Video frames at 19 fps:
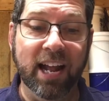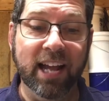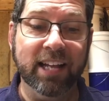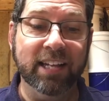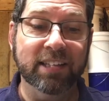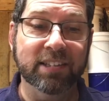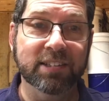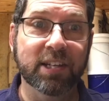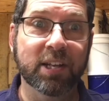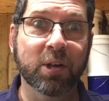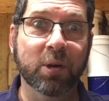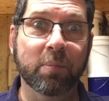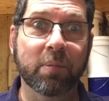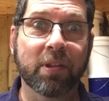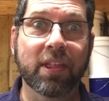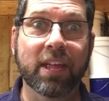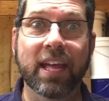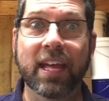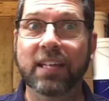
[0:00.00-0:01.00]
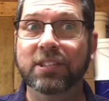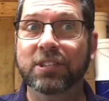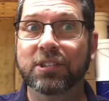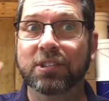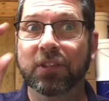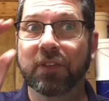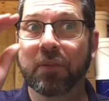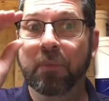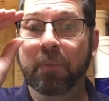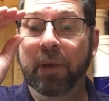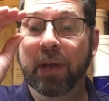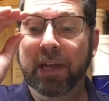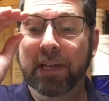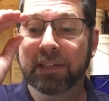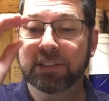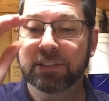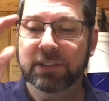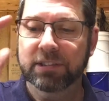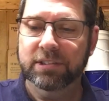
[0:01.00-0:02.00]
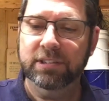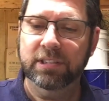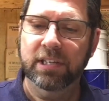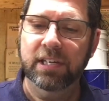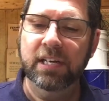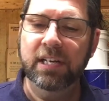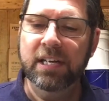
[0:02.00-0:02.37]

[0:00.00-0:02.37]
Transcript: I can tell by the edges of the pages.